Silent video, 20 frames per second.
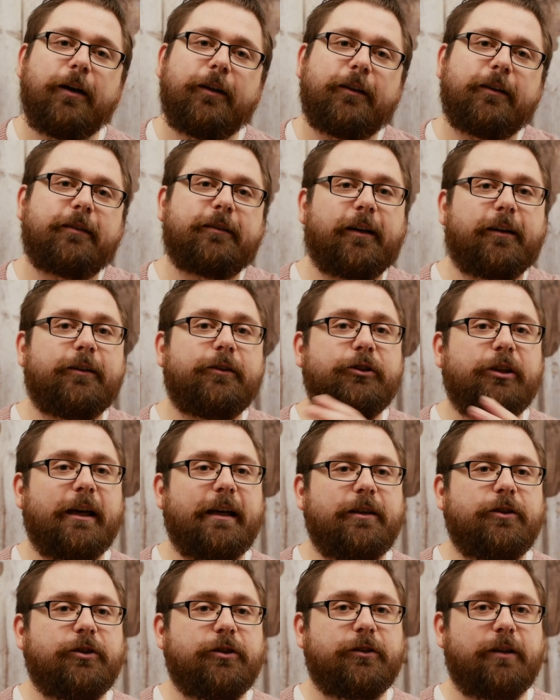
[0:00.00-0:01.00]
The sudden
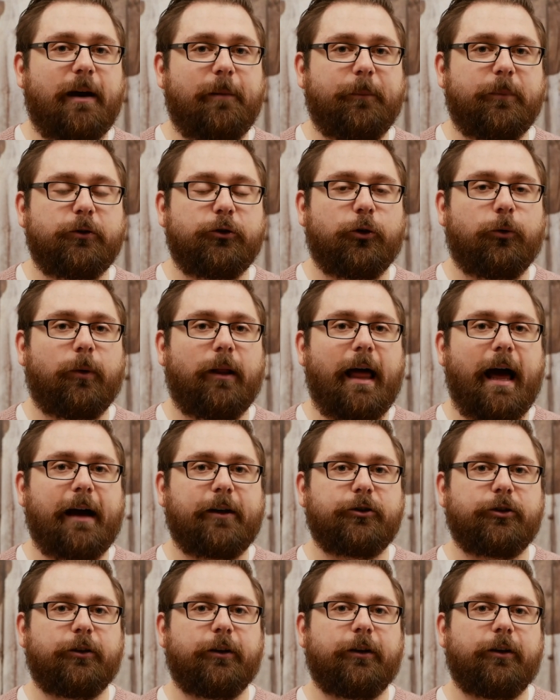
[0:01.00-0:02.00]
change in temperature will
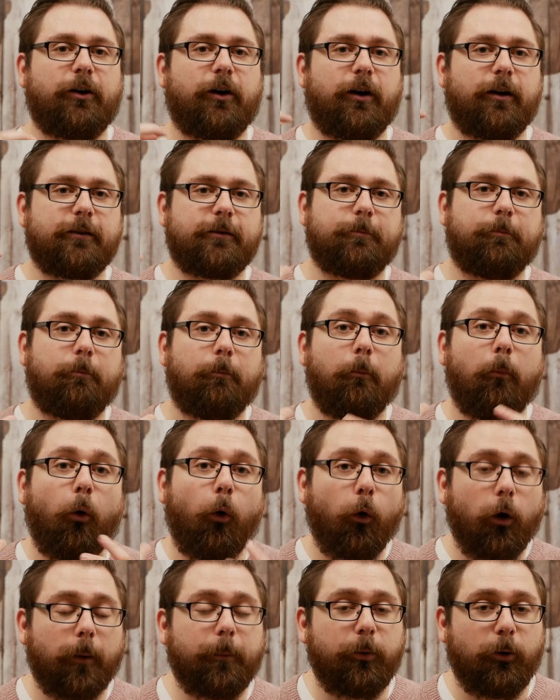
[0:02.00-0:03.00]
actually cause
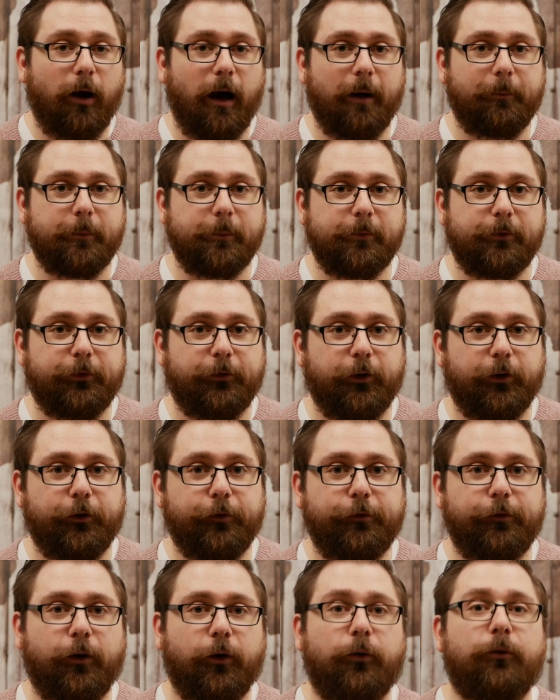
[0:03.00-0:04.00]
more problems for your
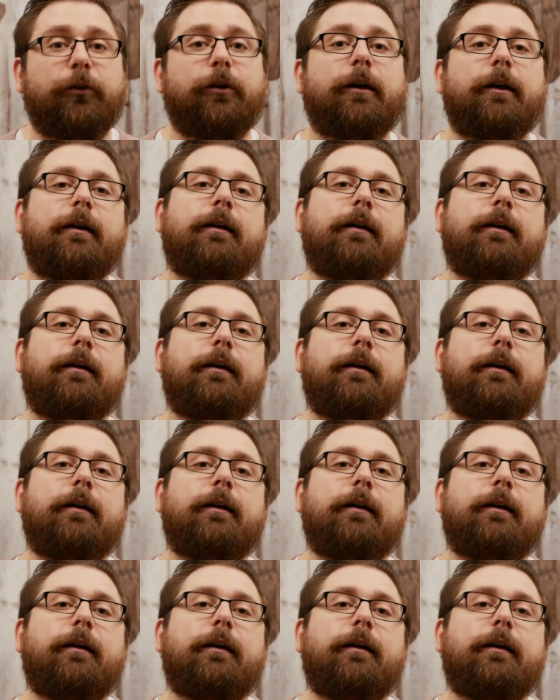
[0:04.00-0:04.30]
phone.